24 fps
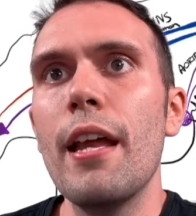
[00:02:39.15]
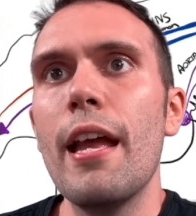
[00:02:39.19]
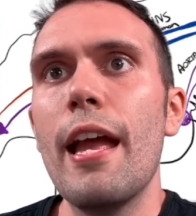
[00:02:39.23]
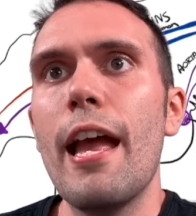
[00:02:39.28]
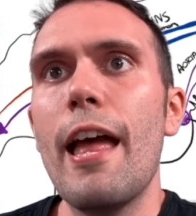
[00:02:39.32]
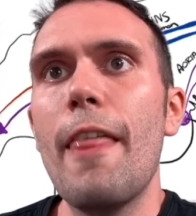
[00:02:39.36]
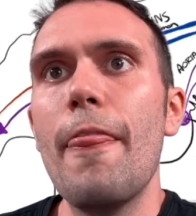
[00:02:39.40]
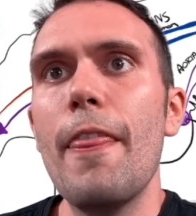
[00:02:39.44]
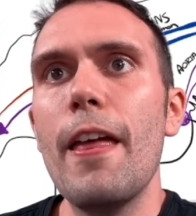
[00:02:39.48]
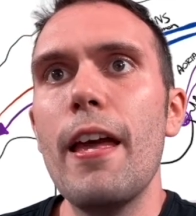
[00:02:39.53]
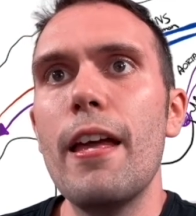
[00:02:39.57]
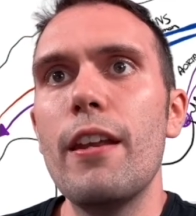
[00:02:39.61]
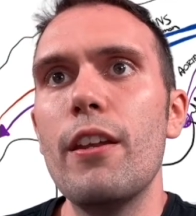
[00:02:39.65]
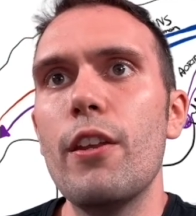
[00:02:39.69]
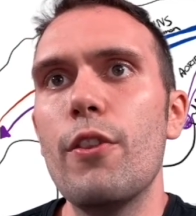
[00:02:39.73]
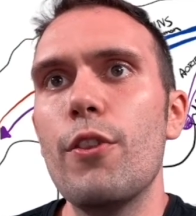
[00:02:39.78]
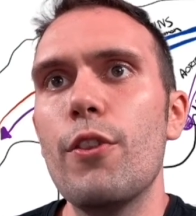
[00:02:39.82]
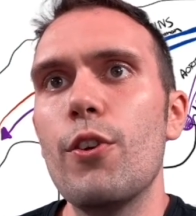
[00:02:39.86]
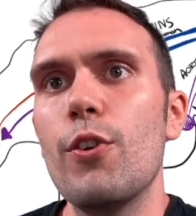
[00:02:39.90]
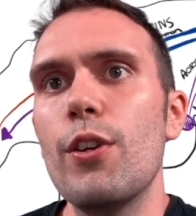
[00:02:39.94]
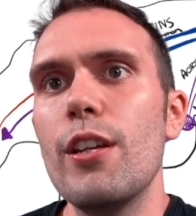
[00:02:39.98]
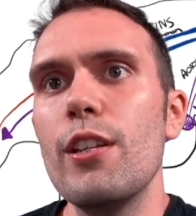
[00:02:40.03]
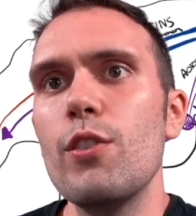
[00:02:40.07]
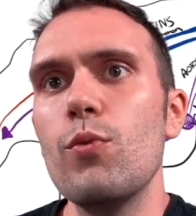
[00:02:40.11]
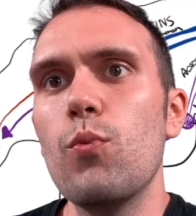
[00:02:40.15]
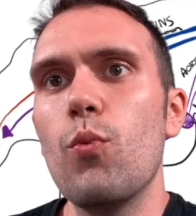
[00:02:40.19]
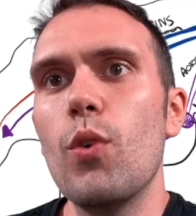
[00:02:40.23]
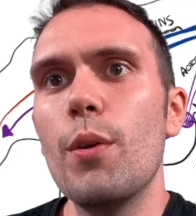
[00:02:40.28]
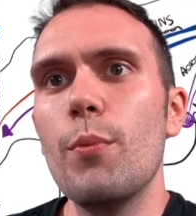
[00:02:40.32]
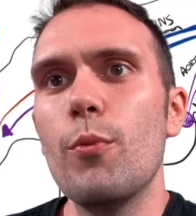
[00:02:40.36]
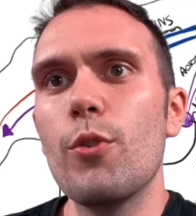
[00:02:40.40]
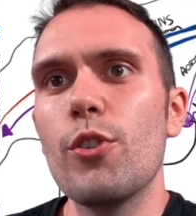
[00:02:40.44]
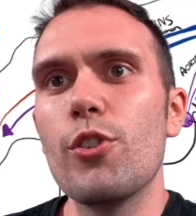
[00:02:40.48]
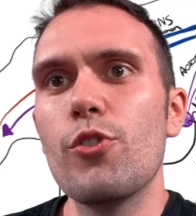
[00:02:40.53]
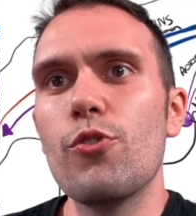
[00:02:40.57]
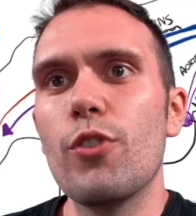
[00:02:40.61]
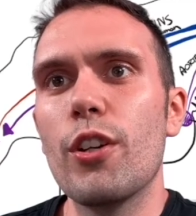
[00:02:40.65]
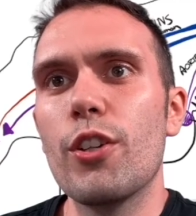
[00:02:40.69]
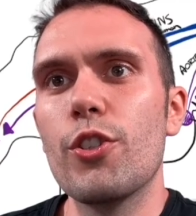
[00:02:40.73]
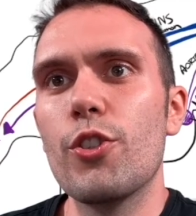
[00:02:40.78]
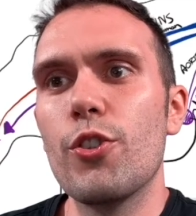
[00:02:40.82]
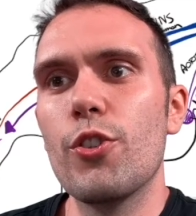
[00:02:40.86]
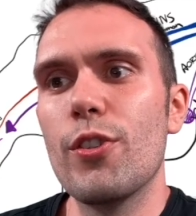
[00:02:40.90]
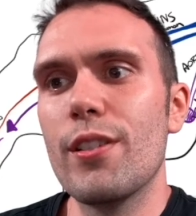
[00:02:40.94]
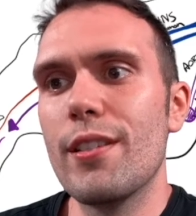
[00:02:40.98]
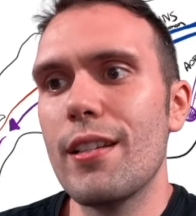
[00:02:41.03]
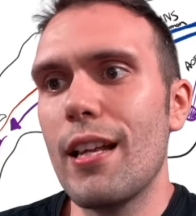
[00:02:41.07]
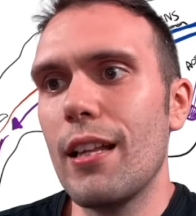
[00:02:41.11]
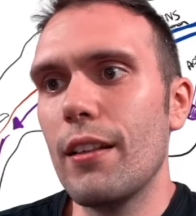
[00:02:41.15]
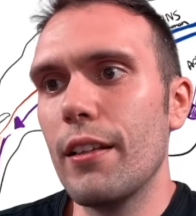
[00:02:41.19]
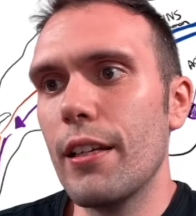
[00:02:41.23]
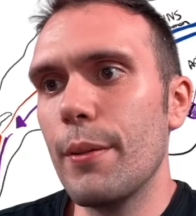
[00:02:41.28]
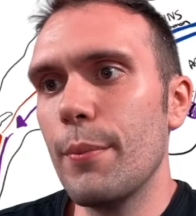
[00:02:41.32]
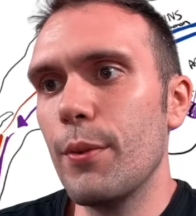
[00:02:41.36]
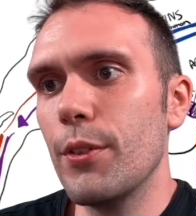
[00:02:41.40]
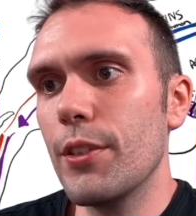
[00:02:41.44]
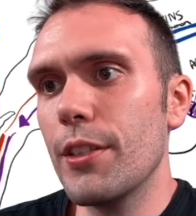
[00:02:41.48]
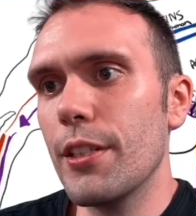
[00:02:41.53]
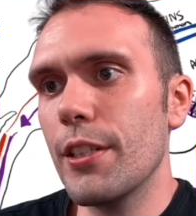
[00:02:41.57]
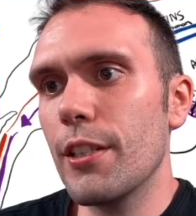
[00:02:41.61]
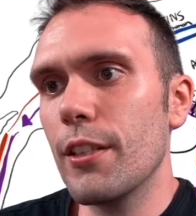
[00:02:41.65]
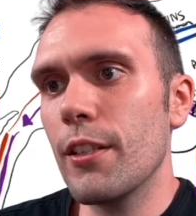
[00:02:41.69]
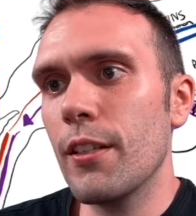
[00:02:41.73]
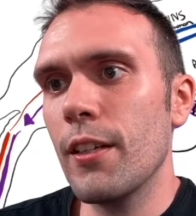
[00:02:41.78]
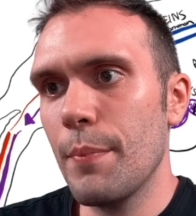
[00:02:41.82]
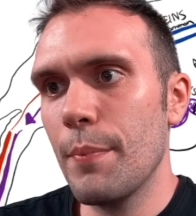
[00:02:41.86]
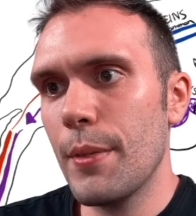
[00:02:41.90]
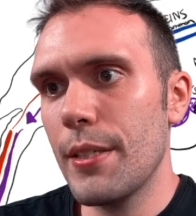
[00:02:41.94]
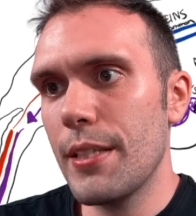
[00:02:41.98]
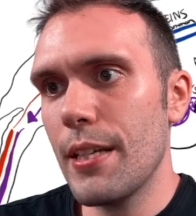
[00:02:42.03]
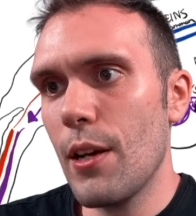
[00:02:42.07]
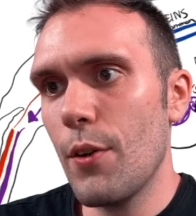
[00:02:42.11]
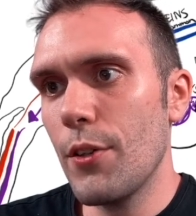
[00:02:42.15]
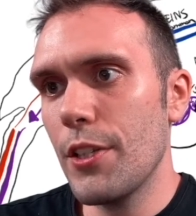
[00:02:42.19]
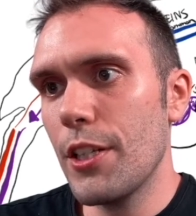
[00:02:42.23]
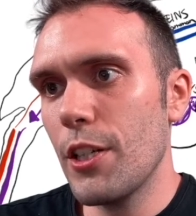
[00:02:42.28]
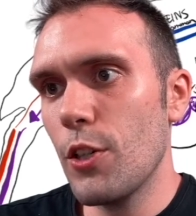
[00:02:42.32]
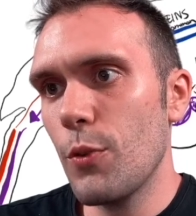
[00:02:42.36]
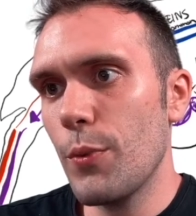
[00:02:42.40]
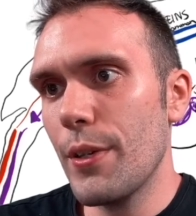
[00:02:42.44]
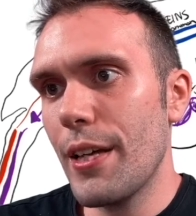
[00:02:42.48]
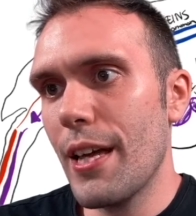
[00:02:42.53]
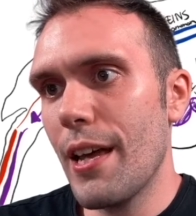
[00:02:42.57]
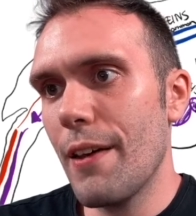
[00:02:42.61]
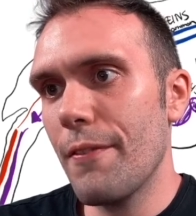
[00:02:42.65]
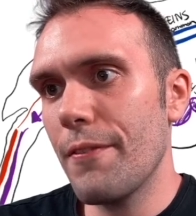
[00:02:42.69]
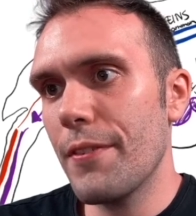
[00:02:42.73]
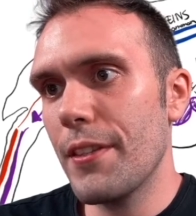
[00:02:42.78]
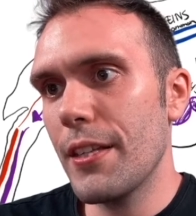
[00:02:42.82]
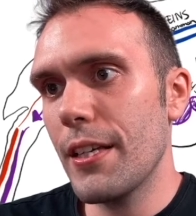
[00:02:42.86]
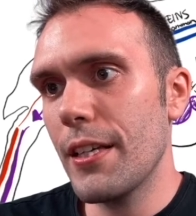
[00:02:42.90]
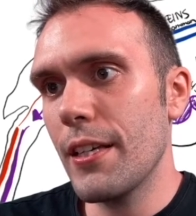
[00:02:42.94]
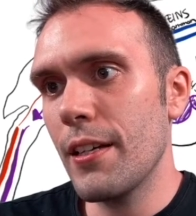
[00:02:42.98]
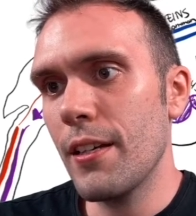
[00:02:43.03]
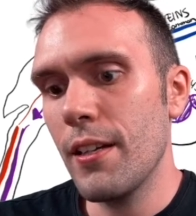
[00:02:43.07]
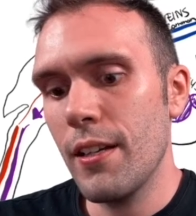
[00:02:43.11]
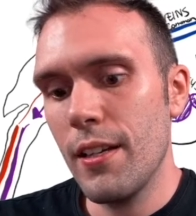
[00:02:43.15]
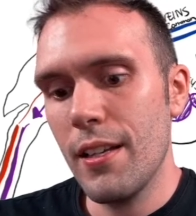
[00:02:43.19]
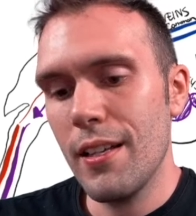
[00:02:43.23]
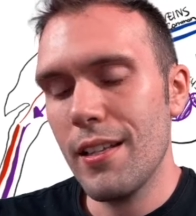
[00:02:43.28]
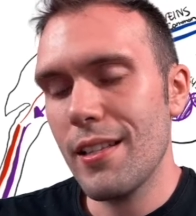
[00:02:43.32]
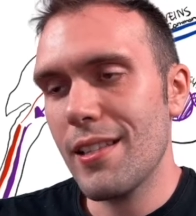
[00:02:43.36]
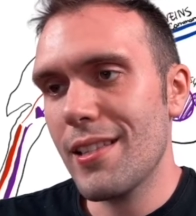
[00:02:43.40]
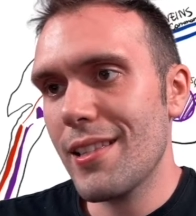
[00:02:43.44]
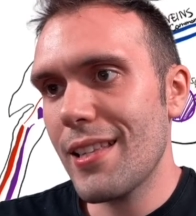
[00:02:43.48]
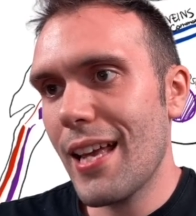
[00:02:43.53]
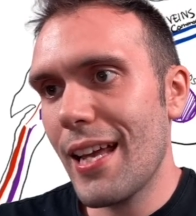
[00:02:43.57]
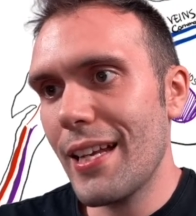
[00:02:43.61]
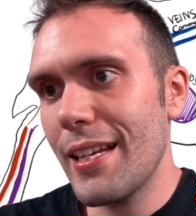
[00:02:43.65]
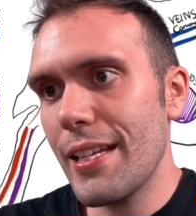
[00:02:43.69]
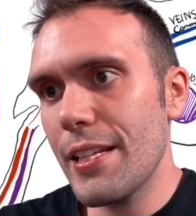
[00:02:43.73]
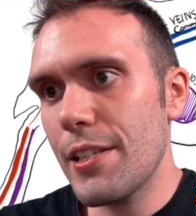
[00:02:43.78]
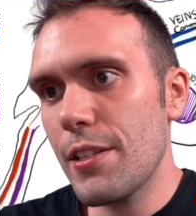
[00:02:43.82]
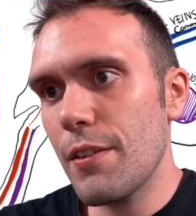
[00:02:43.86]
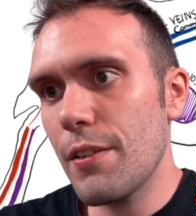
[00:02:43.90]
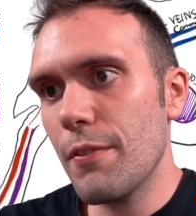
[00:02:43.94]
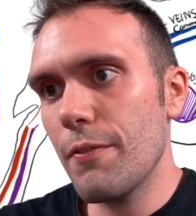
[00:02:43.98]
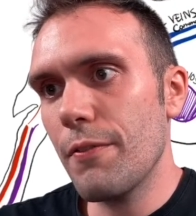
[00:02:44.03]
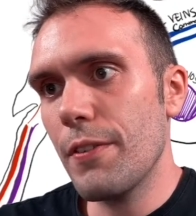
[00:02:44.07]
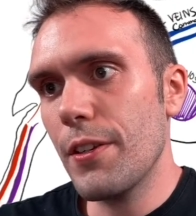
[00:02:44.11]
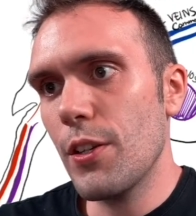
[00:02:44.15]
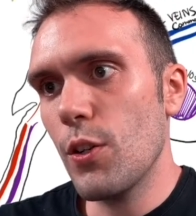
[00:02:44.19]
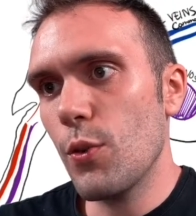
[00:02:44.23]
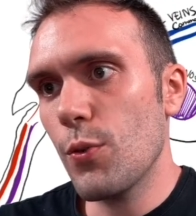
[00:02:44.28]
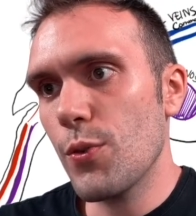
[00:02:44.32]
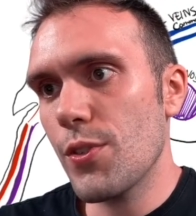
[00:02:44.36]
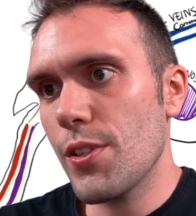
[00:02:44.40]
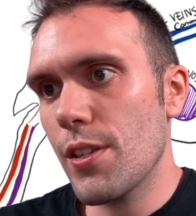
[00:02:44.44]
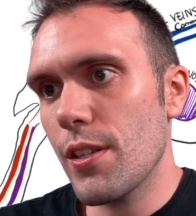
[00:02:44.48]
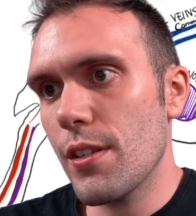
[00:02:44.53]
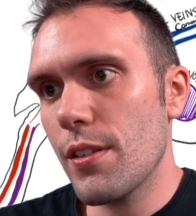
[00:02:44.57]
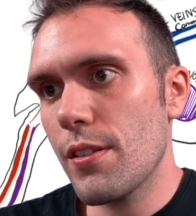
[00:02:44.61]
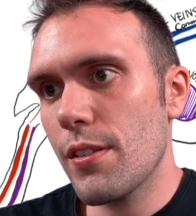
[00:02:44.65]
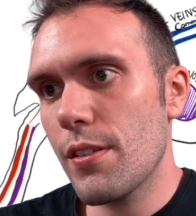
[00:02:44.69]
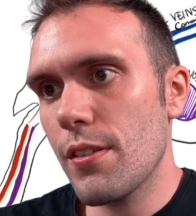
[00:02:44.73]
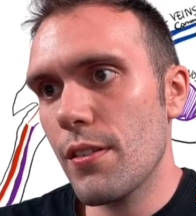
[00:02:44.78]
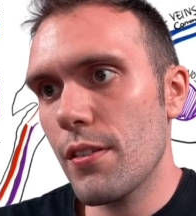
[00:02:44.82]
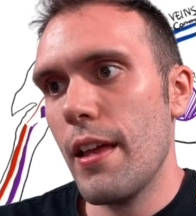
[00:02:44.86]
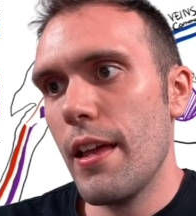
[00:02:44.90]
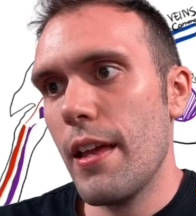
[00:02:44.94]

And then there is one more structure. It's not labeled here, but down here we have the sinus venosus.